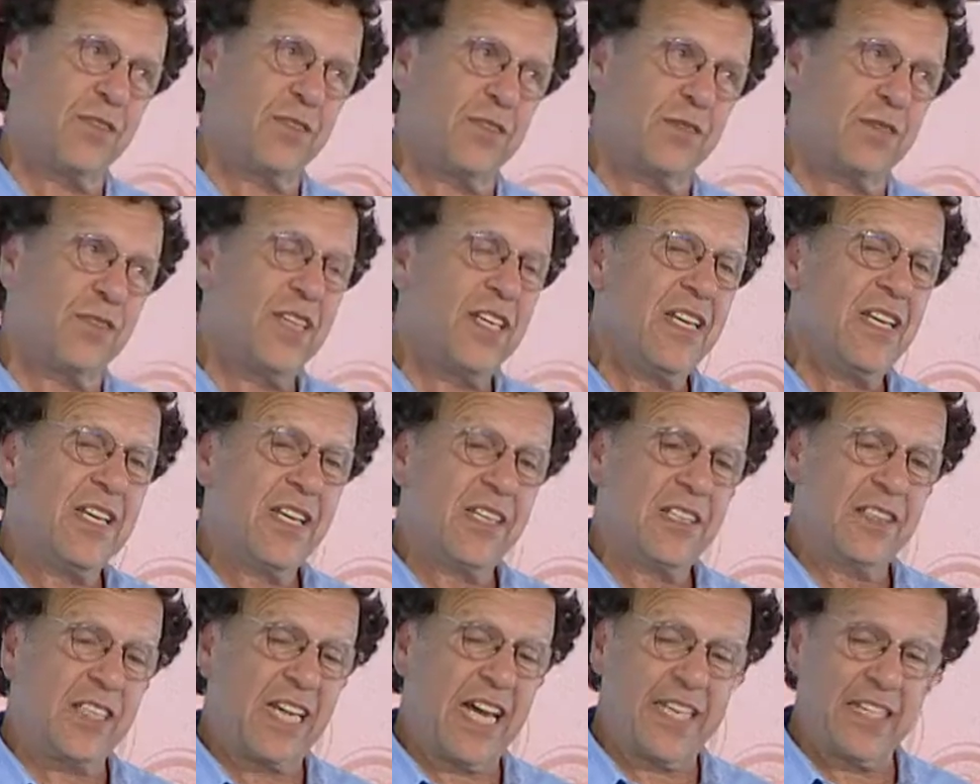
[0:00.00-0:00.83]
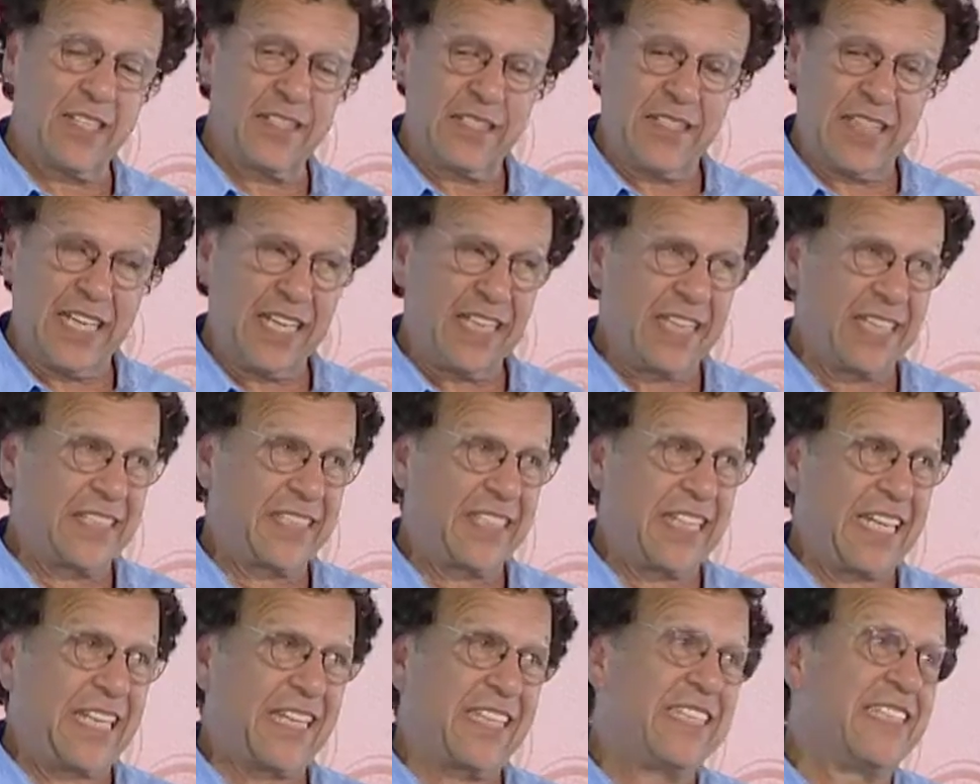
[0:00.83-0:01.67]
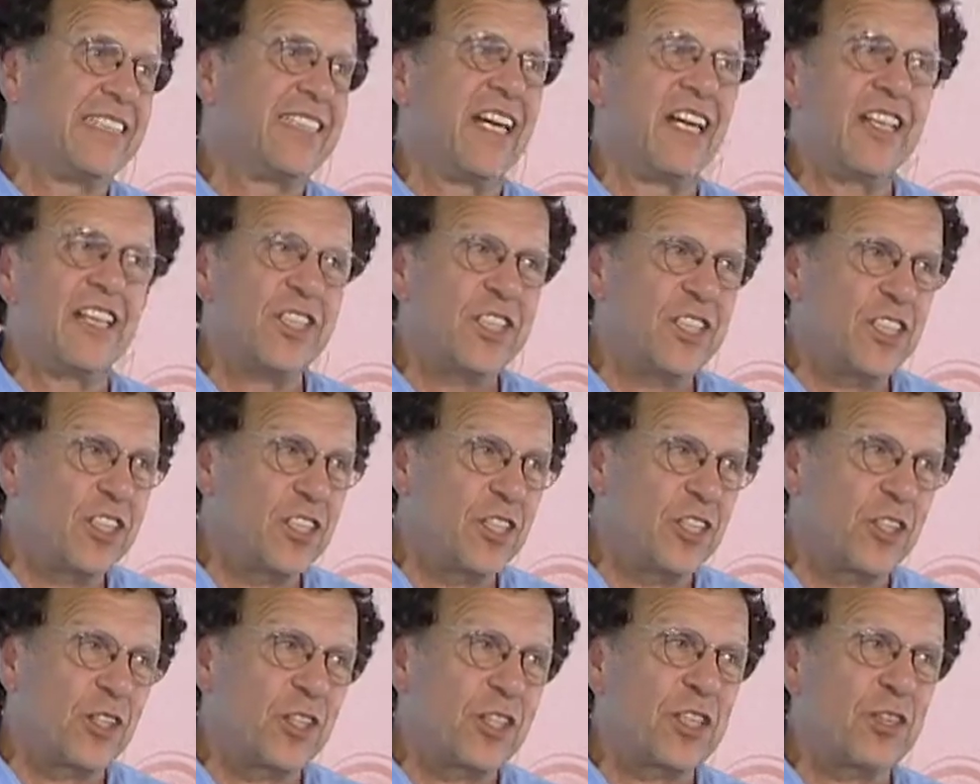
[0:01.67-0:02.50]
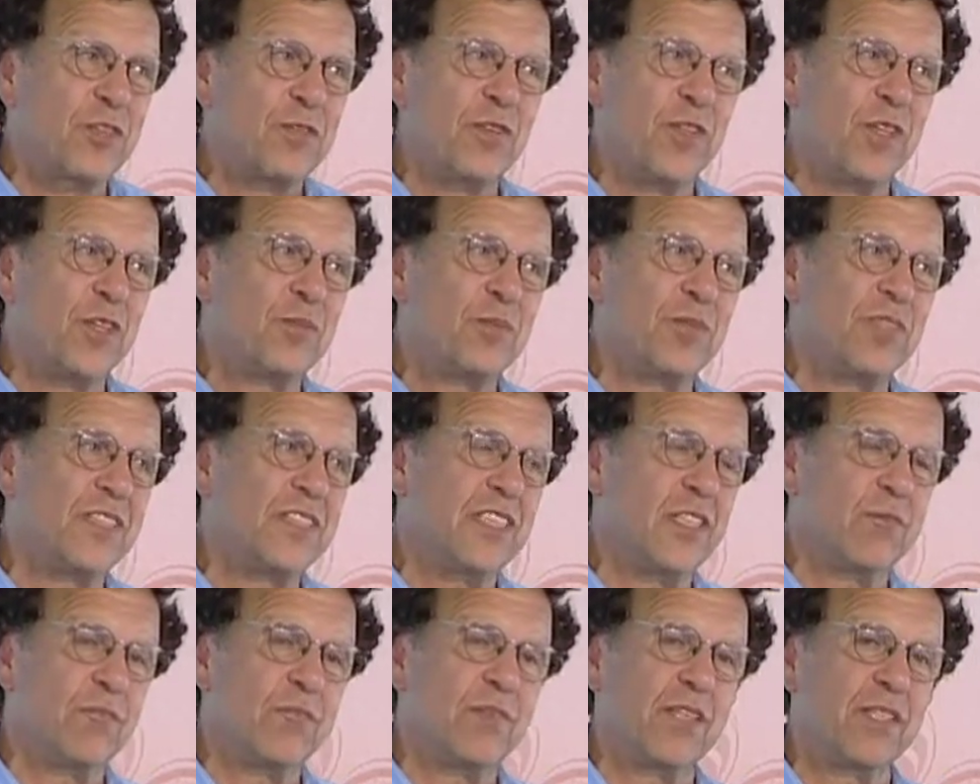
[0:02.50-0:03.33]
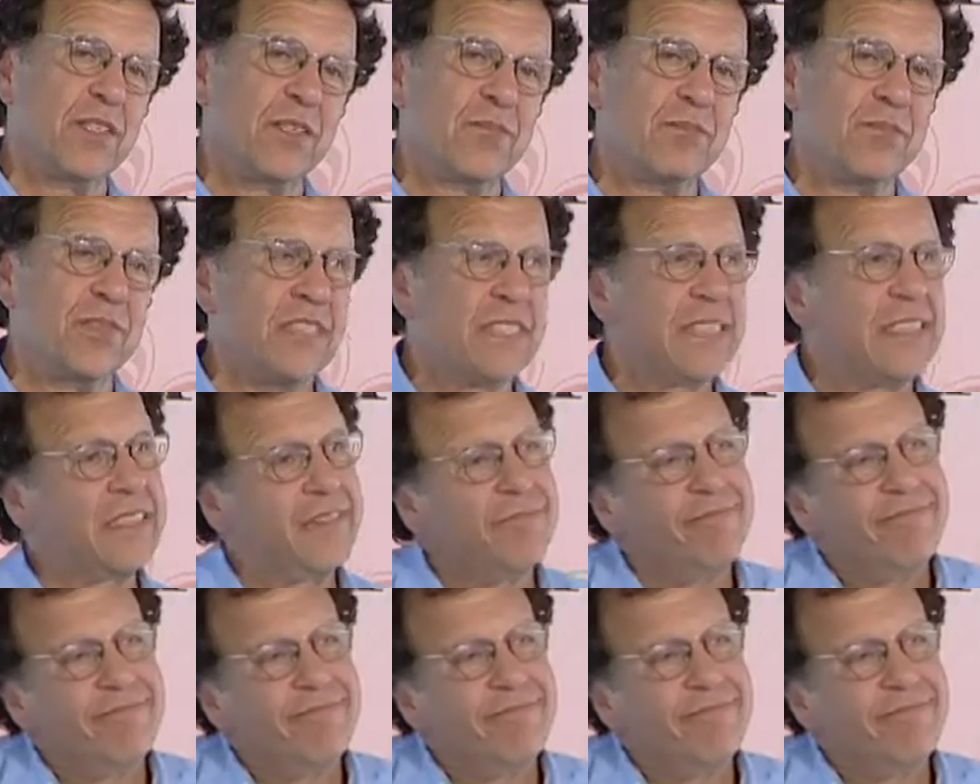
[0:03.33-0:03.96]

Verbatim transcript: And kind of saying it's like a Douglas Sirk film or something, but